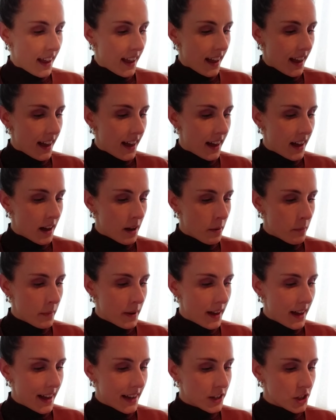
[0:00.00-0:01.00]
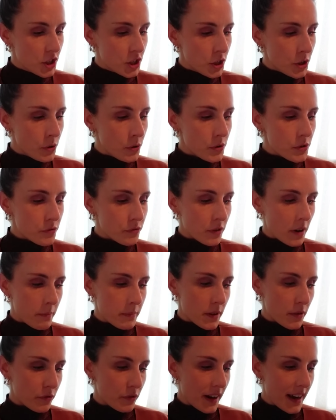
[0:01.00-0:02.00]
and choose from
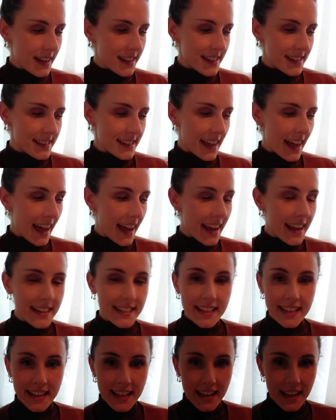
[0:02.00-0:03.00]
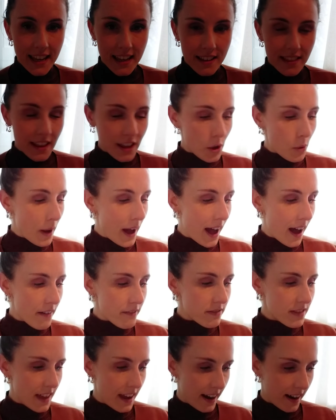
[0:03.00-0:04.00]
the phrases A to E that you
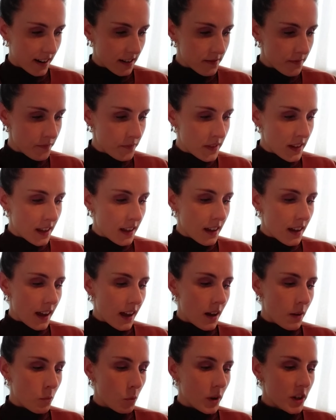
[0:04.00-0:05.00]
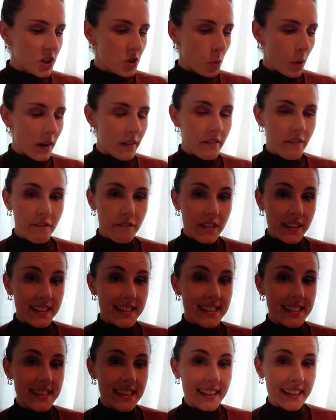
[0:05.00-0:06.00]
have there, which one
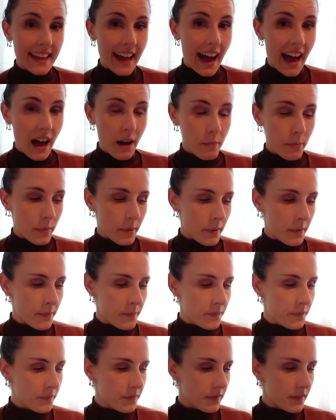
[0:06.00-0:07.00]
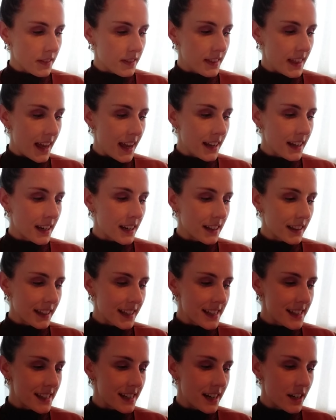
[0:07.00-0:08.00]
fits the gap. Then
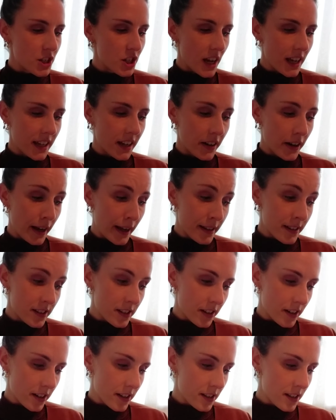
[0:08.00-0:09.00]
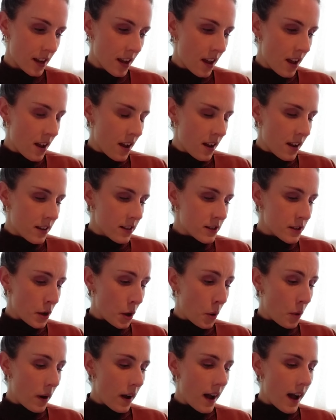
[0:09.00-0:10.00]
listen and check your answers.
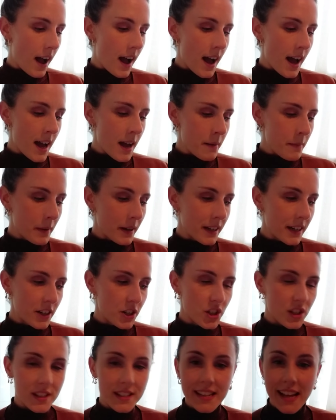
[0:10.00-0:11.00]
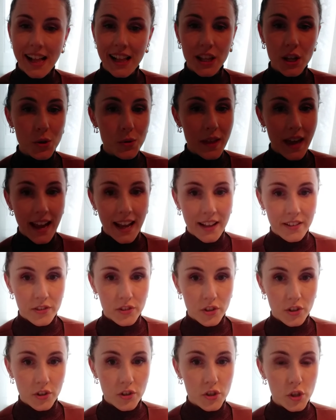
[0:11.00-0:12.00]
So I'm going to just tell you the
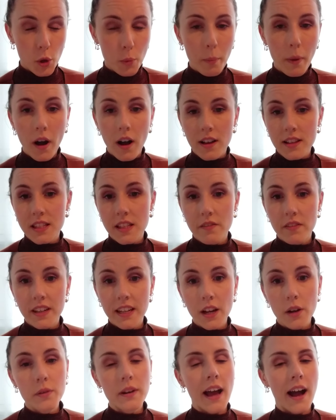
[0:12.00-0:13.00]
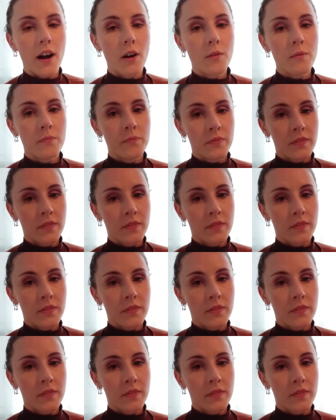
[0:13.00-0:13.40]
answers. So pause the video now,